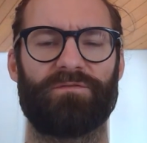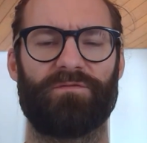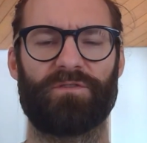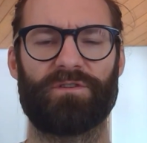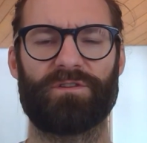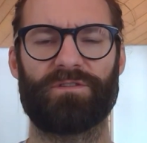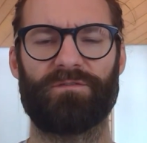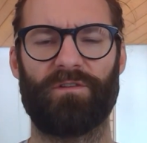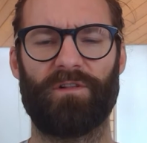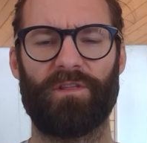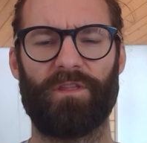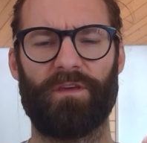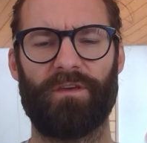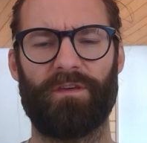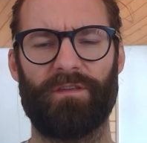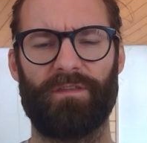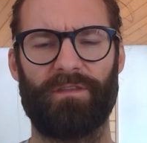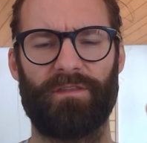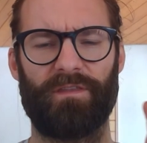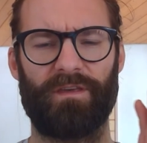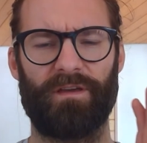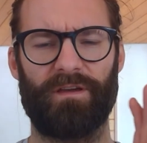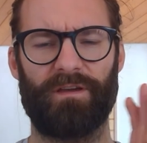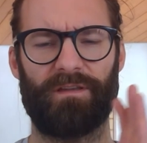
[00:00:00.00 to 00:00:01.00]
First of all,
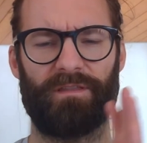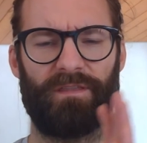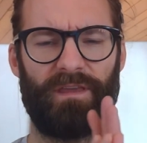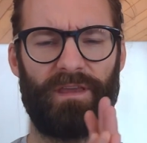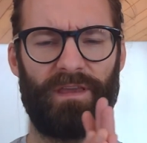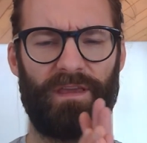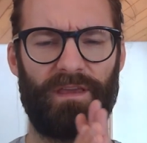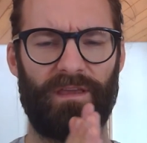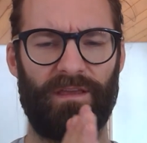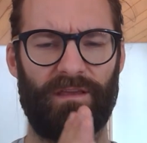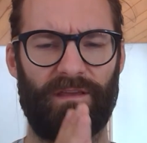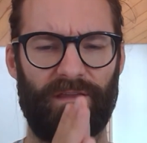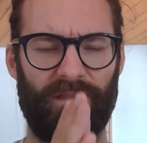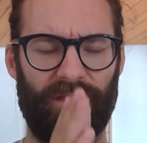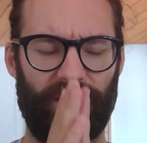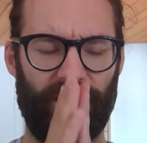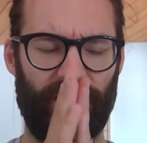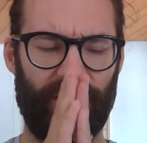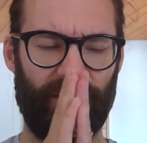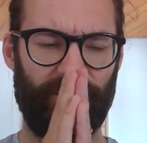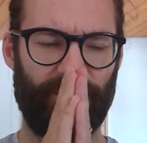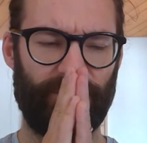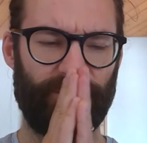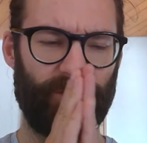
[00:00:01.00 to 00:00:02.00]
the
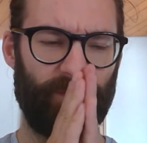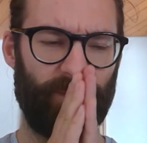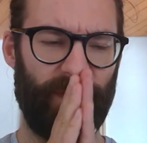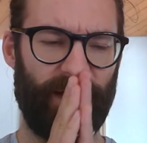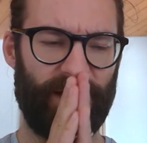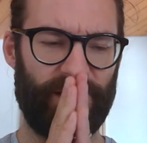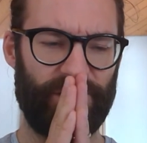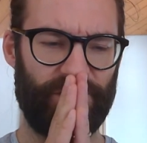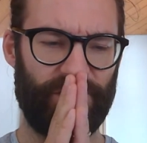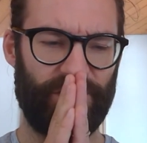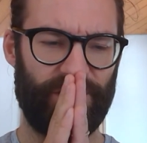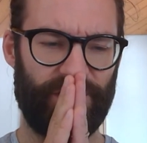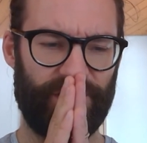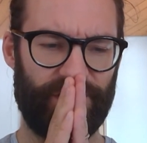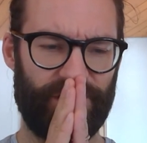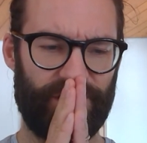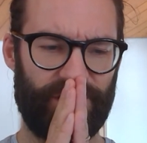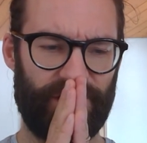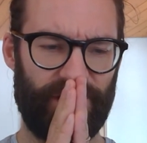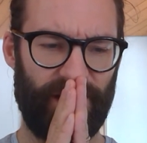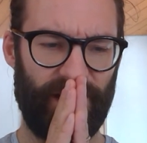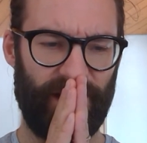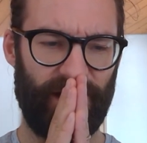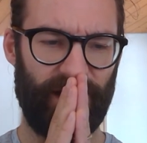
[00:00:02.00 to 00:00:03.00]
individual
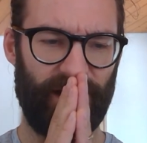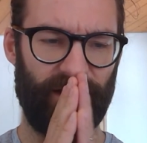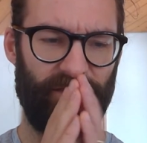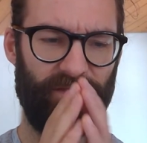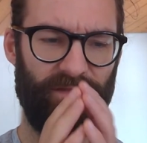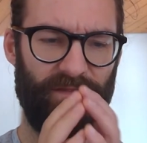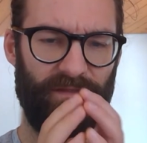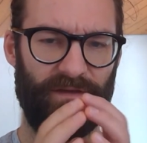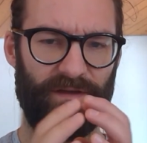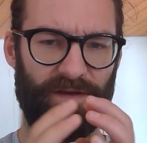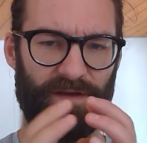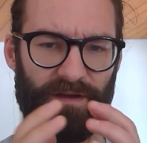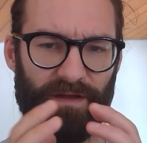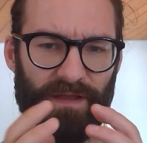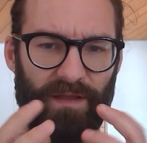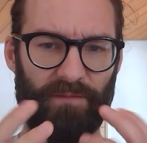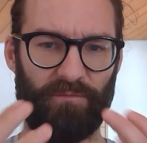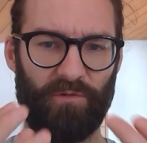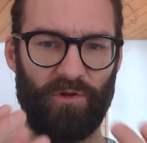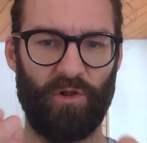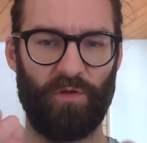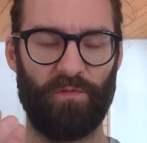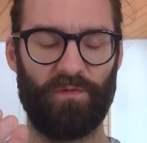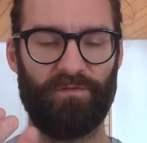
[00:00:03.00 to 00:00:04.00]
mentions the
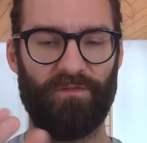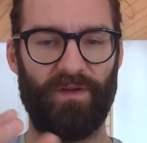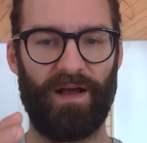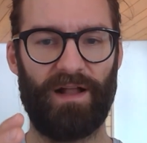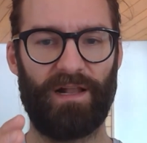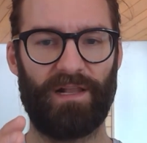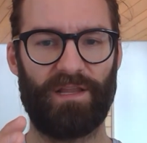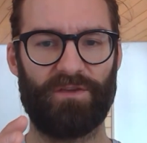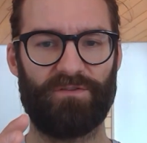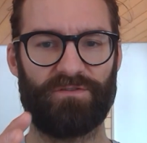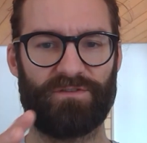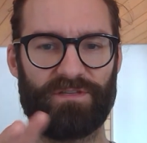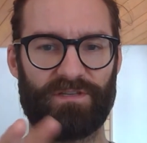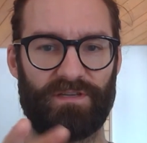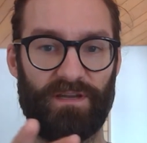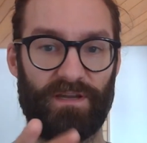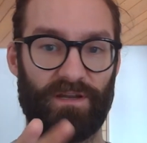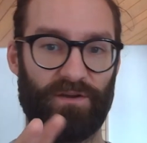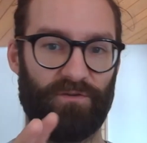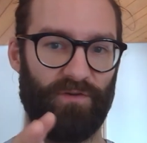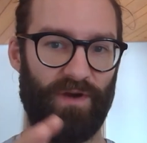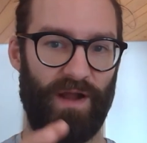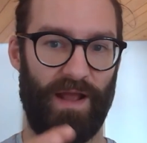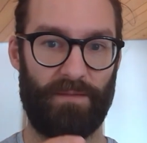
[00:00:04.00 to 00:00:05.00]
hemoglobin value is
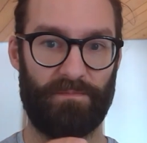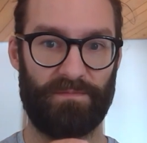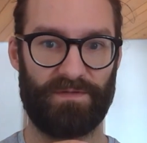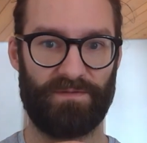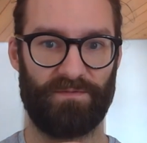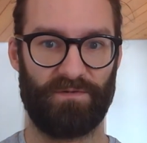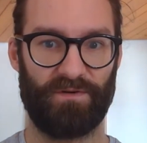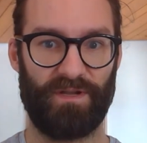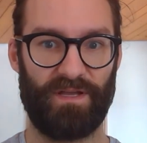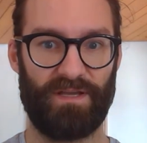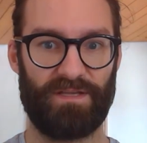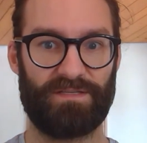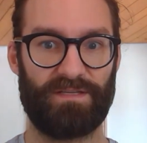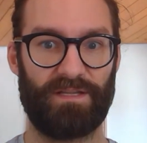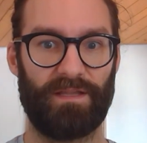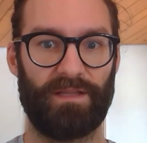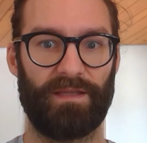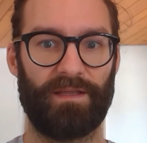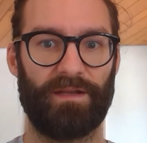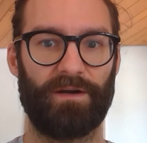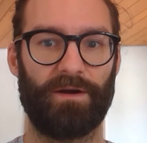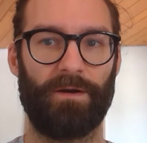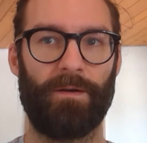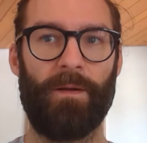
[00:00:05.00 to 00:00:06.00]
in grams per
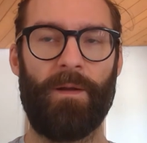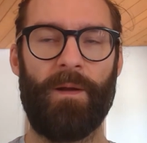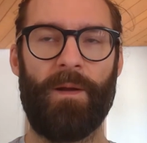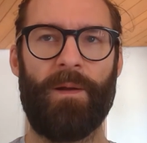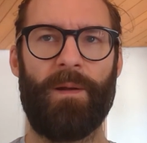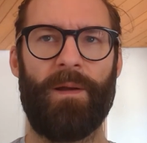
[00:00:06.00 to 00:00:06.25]
deciliter,